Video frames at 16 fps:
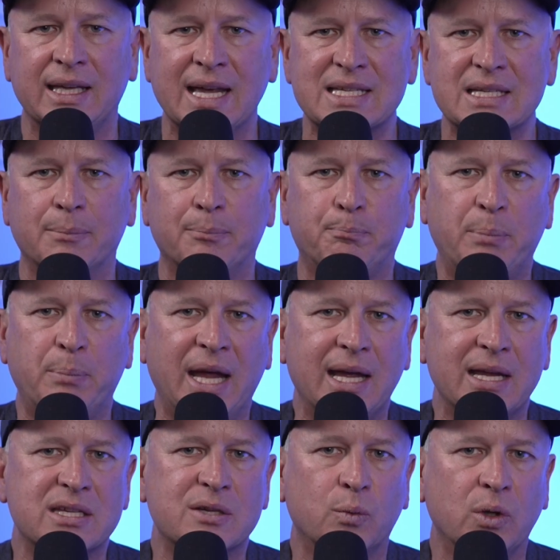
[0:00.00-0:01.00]
Yes,
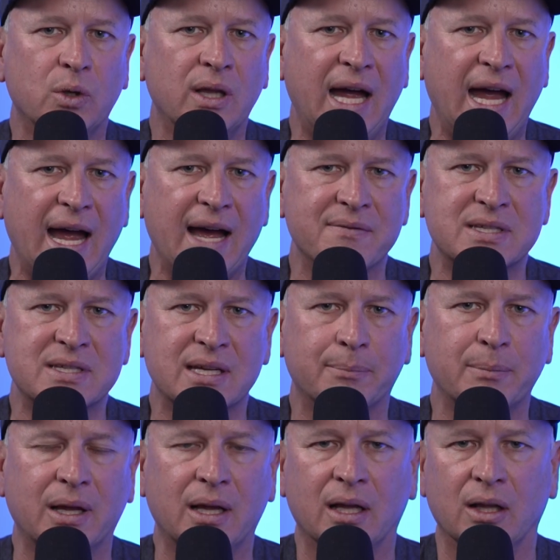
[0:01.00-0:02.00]
banks will have
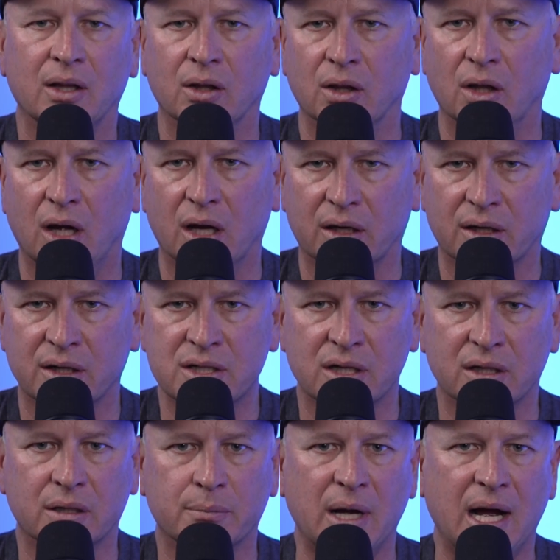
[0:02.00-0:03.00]
some longer
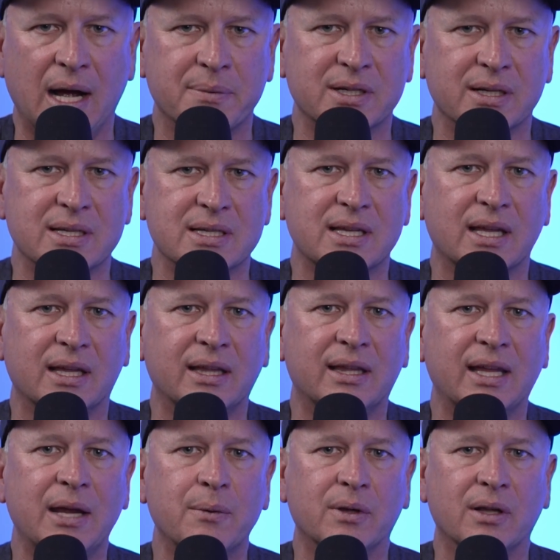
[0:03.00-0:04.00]
term options.
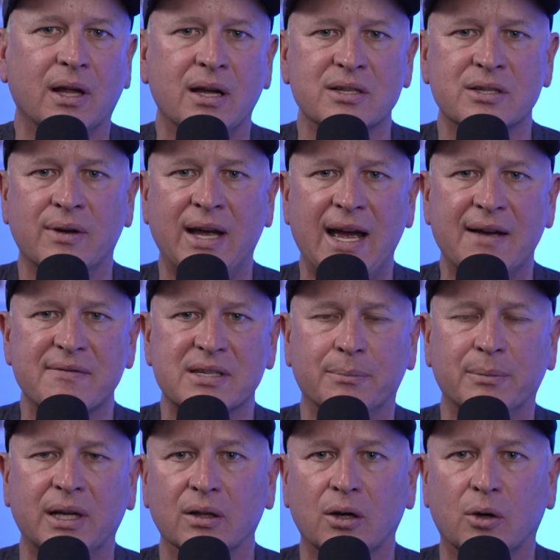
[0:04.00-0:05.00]
They will also have
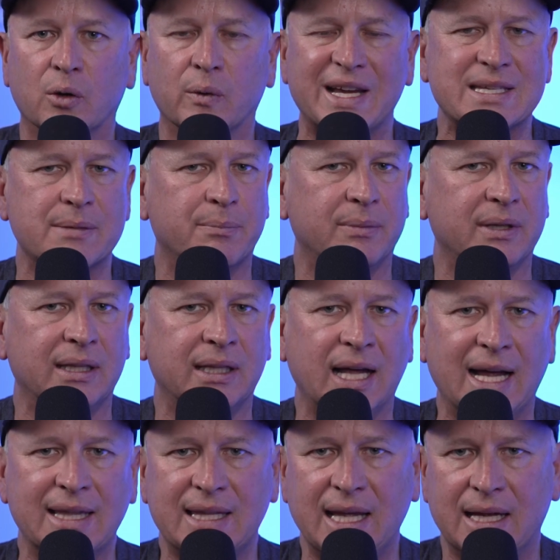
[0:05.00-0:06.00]
some lower rates.
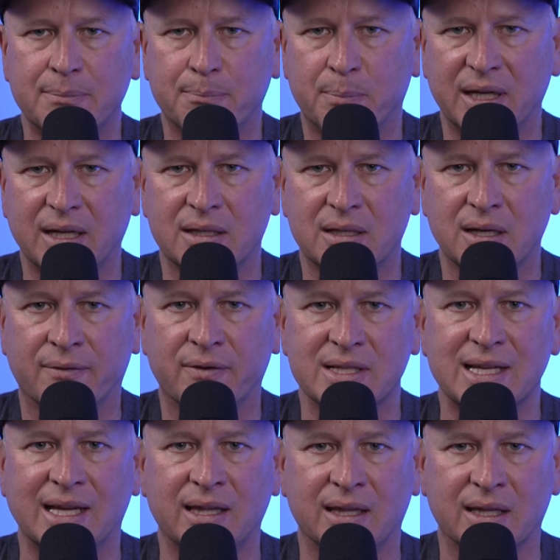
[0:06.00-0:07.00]
Not that big a
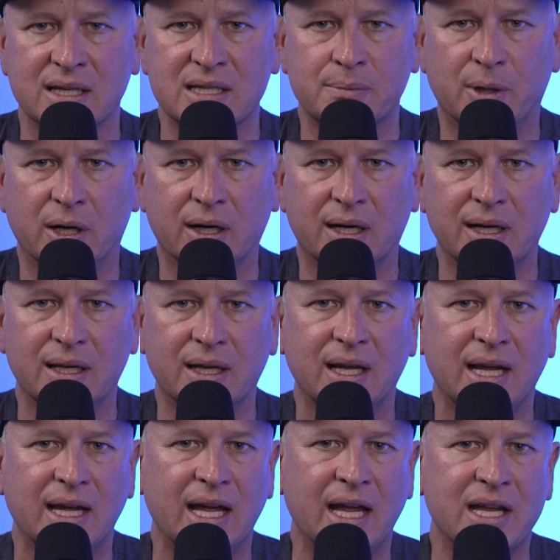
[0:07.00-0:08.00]
difference in this market.
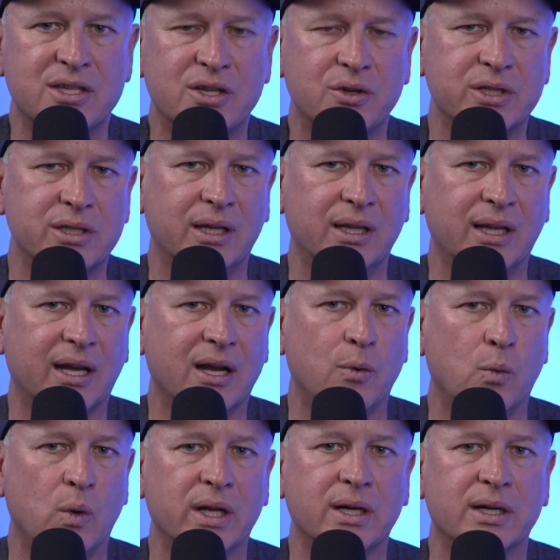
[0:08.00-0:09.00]
It's usually like a
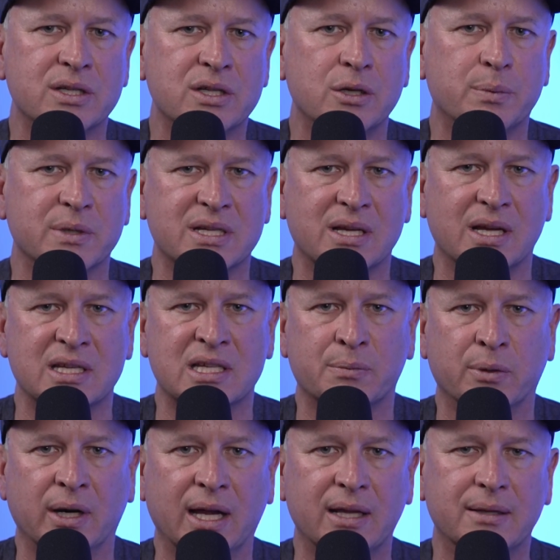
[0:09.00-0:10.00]
1 or 2%
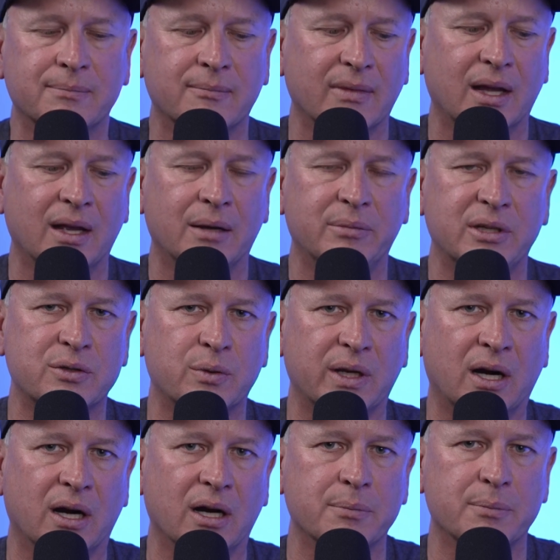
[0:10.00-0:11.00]
spread
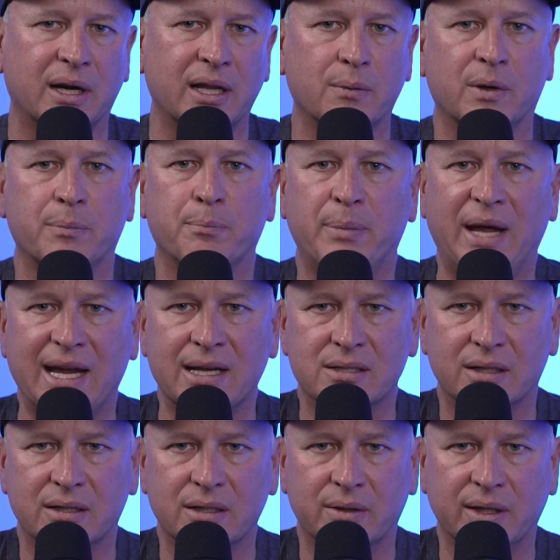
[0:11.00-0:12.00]
between hard money and what
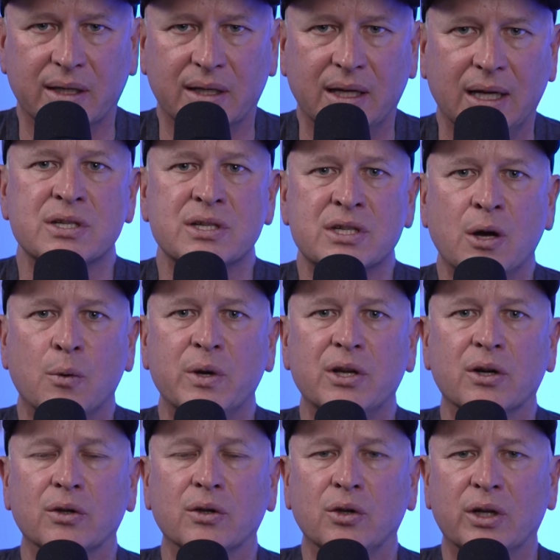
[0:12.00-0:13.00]
banks are doing. So when
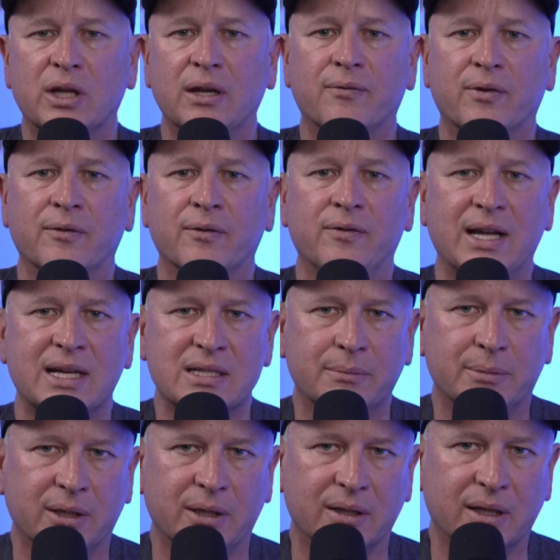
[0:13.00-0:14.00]
you're looking for
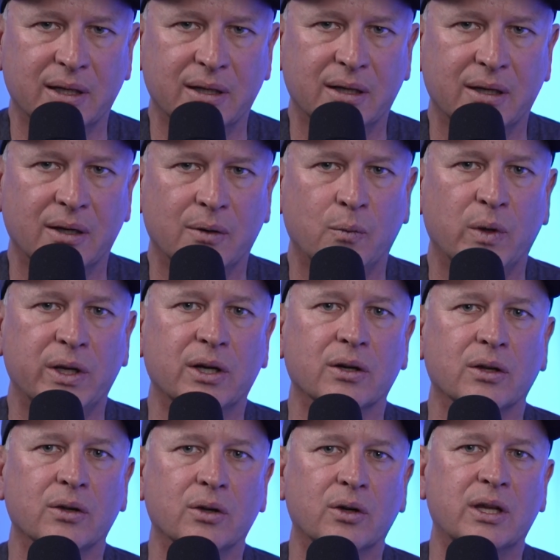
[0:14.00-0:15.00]
flexibility, when
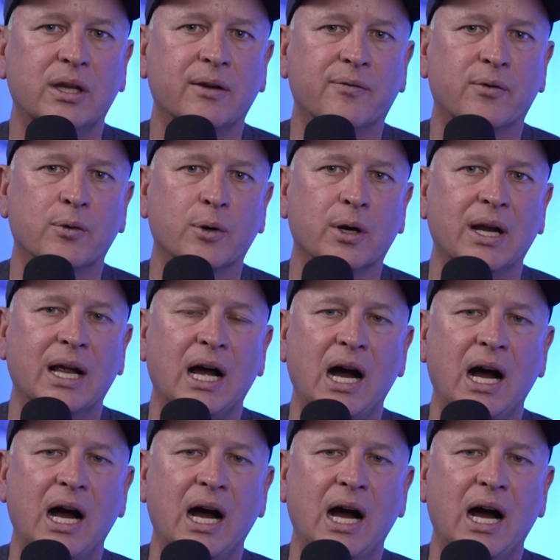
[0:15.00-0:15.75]
you're looking for